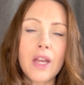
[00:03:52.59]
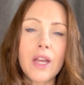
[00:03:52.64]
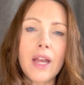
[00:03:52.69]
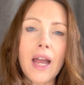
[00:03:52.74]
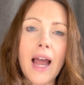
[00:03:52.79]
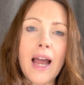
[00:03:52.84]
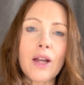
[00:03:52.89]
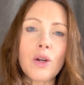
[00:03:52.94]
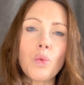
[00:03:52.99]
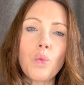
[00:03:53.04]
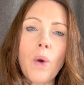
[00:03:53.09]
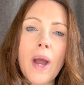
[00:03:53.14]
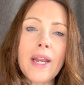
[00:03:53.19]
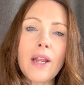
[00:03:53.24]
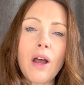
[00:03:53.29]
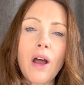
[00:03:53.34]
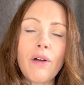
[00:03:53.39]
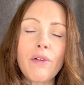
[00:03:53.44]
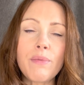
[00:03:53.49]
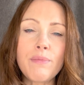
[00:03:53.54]
And when
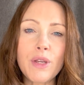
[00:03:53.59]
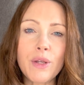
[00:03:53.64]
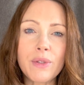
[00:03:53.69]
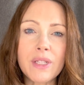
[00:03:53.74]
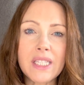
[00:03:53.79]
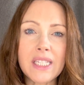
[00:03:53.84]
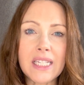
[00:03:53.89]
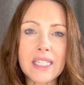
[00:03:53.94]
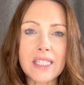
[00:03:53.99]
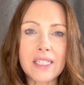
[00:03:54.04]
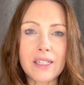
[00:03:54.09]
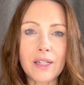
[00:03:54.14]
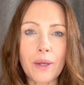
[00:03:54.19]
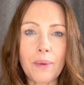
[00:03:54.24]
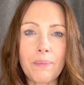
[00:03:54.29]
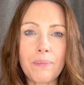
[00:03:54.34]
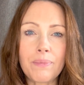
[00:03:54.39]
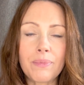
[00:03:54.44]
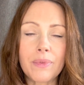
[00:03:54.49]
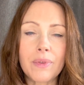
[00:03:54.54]
our immune
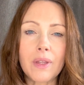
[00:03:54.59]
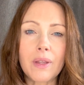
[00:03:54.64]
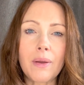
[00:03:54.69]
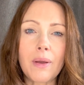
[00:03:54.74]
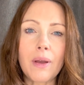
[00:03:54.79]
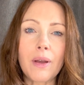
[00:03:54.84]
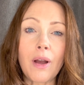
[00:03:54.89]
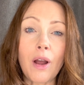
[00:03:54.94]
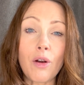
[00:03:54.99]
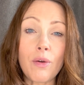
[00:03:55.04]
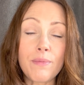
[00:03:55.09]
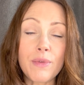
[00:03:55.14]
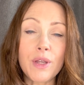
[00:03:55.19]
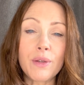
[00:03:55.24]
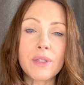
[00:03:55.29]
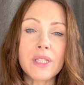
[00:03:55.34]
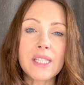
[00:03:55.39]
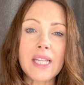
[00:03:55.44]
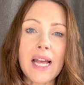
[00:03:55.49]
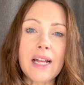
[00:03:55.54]
system, our immune
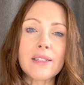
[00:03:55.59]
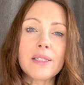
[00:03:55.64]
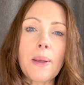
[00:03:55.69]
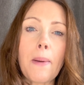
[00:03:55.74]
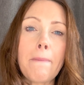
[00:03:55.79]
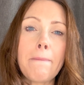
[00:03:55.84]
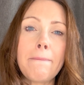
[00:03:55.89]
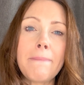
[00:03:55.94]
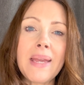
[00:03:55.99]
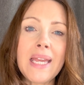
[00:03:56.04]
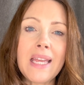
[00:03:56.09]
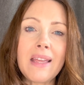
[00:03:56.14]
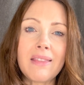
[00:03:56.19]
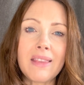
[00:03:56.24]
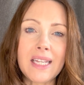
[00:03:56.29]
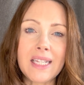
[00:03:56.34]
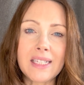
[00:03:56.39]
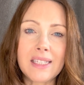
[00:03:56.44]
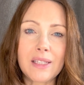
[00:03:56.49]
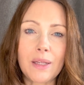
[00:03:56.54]
cells meet
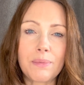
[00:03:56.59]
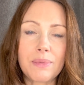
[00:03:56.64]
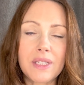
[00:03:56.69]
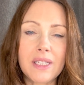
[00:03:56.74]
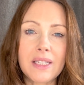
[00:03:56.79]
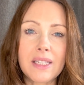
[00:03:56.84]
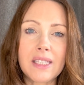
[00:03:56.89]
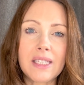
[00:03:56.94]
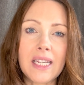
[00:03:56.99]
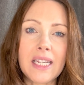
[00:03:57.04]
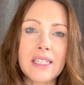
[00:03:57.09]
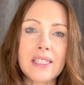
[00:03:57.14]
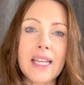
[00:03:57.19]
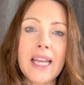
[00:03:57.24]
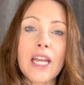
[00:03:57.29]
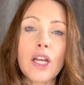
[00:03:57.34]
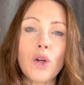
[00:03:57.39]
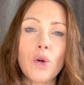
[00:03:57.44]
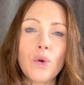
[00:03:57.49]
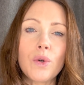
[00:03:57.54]
these substances,
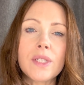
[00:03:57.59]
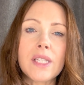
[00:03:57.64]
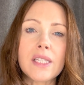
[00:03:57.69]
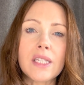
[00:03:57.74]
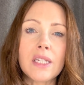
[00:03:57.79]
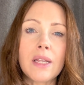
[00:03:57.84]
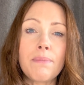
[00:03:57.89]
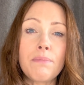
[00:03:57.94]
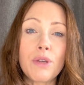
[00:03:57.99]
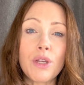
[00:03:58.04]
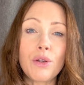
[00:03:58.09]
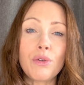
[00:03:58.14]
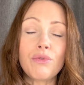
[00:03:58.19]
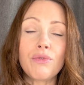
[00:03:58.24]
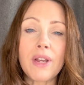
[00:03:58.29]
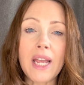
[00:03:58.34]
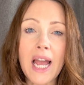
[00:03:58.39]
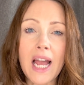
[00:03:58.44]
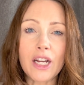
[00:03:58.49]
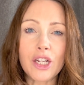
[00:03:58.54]
it causes an immune
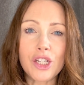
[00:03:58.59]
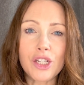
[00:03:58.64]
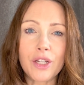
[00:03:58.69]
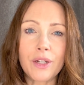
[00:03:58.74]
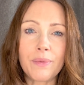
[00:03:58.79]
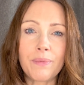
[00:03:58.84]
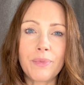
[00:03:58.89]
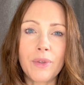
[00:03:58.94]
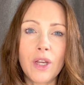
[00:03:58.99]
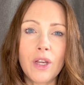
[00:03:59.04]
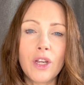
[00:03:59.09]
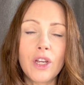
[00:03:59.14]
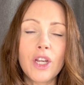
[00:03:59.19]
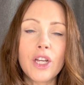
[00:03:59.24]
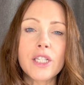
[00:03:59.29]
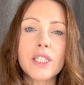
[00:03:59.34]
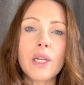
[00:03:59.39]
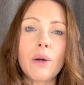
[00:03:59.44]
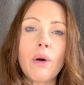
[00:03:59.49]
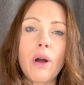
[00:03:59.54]
reaction.
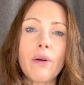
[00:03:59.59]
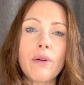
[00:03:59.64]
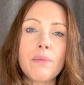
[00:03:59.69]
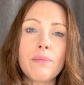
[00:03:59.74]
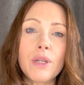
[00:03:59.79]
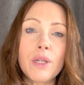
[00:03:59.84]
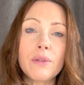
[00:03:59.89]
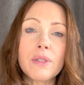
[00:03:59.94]
So our immune